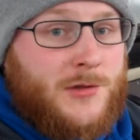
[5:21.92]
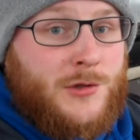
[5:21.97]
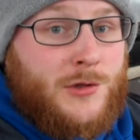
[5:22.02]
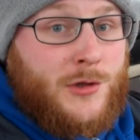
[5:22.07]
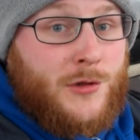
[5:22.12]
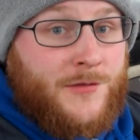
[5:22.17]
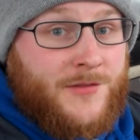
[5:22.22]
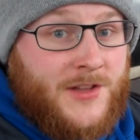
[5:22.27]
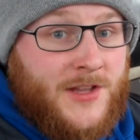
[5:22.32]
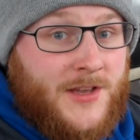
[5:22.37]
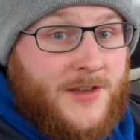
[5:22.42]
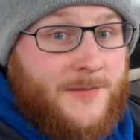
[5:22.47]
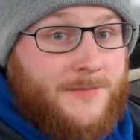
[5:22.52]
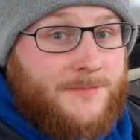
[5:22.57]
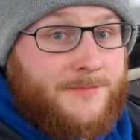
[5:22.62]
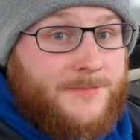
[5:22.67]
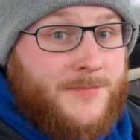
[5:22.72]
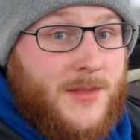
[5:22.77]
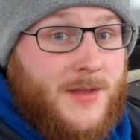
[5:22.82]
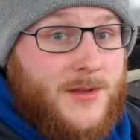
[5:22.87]
loving it.
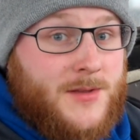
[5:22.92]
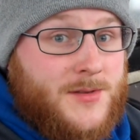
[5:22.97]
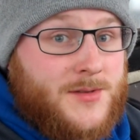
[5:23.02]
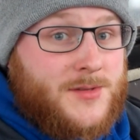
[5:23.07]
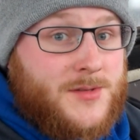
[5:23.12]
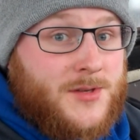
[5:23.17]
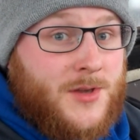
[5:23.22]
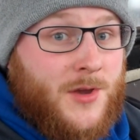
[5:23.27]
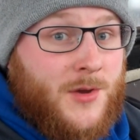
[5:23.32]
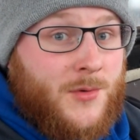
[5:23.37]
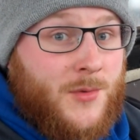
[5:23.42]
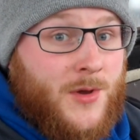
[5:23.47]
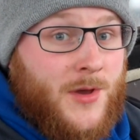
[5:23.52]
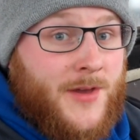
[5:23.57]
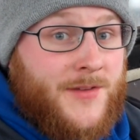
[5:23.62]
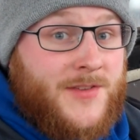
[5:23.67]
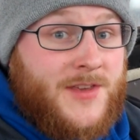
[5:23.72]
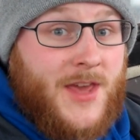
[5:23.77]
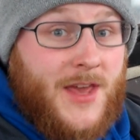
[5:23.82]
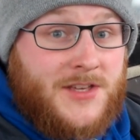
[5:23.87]
So uh,
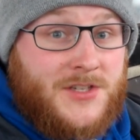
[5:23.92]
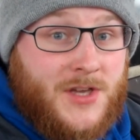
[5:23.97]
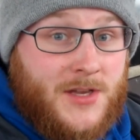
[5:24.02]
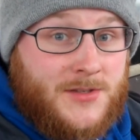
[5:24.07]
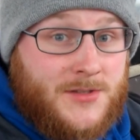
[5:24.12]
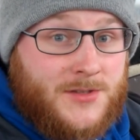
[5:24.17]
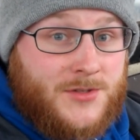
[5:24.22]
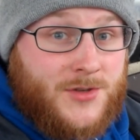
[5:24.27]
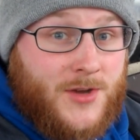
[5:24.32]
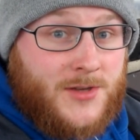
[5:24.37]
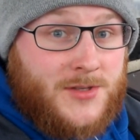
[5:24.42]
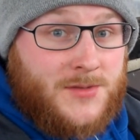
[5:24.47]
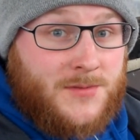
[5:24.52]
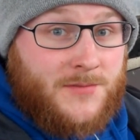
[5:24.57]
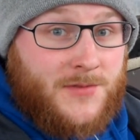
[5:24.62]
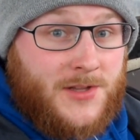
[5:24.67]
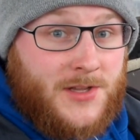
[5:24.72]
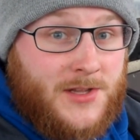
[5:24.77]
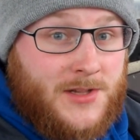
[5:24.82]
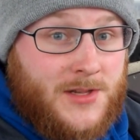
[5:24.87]
if you get a chance to try some
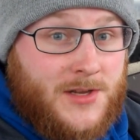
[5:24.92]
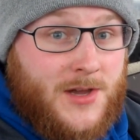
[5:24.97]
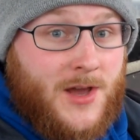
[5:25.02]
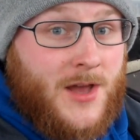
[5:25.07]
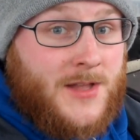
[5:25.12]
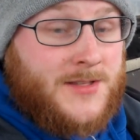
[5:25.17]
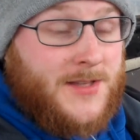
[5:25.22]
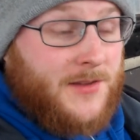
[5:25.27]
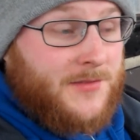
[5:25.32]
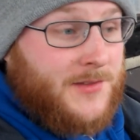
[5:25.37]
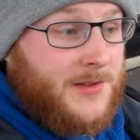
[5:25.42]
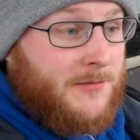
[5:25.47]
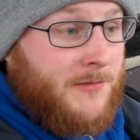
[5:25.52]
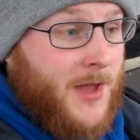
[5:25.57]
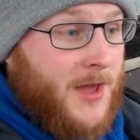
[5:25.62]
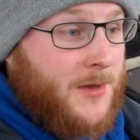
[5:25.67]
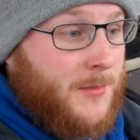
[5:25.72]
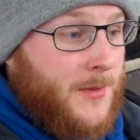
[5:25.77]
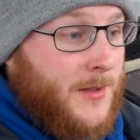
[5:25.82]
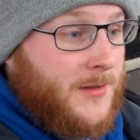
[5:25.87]
vanilla, I definitely
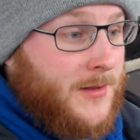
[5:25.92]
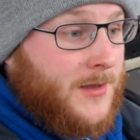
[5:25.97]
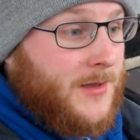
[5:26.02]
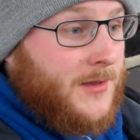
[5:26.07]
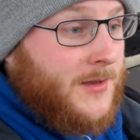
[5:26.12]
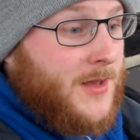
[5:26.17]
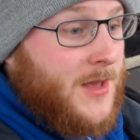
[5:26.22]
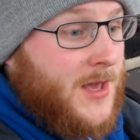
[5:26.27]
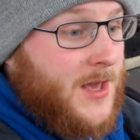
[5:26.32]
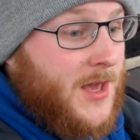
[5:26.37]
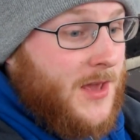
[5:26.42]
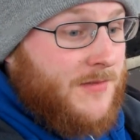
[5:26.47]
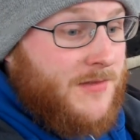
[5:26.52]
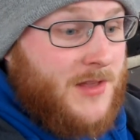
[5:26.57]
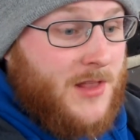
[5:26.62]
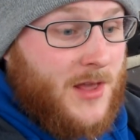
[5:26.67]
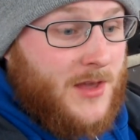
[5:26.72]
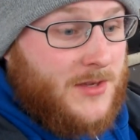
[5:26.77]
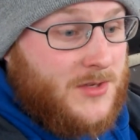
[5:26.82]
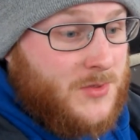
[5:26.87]
recommend it. If you
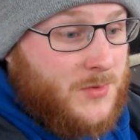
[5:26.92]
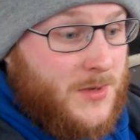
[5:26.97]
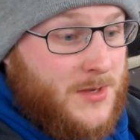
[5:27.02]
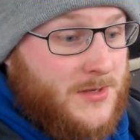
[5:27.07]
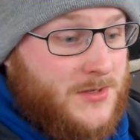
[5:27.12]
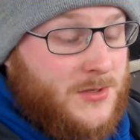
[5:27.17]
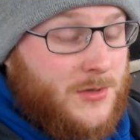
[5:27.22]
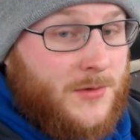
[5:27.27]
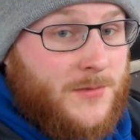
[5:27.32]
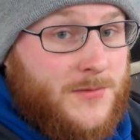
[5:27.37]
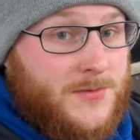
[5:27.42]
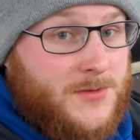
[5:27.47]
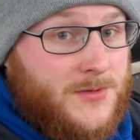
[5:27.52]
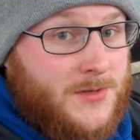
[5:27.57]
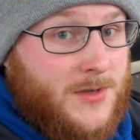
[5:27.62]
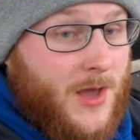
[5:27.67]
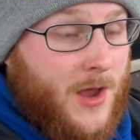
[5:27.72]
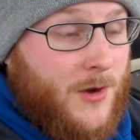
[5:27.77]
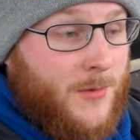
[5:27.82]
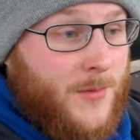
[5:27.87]
like sweet snuffs,
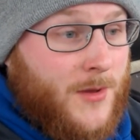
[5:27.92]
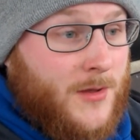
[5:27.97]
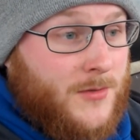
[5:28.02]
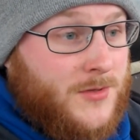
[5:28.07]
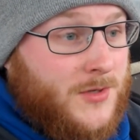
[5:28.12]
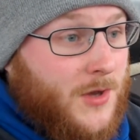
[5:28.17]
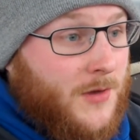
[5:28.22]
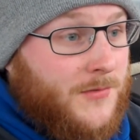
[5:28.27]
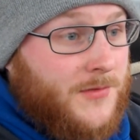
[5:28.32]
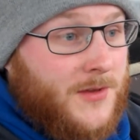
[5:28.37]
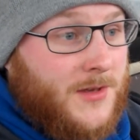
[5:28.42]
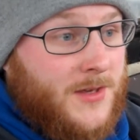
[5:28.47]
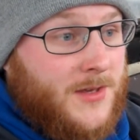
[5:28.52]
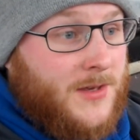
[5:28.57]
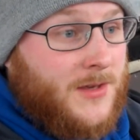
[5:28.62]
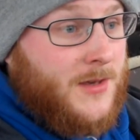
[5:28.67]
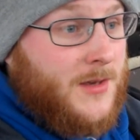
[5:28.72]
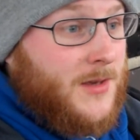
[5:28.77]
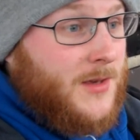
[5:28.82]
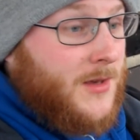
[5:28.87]
caramel, toffee,
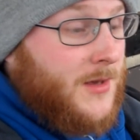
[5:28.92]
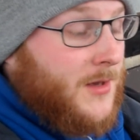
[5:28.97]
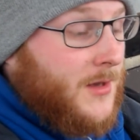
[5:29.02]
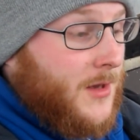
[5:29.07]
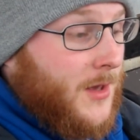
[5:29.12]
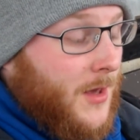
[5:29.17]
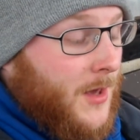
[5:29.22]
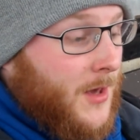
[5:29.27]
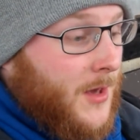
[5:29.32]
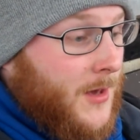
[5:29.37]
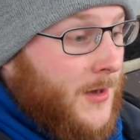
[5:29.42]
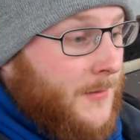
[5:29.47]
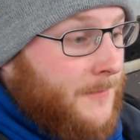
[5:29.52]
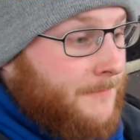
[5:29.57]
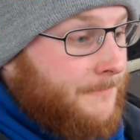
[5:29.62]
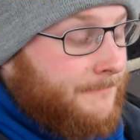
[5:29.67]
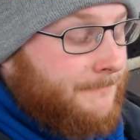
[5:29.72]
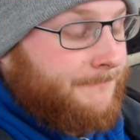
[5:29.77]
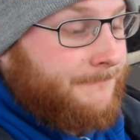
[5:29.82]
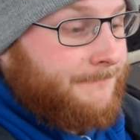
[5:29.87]
um,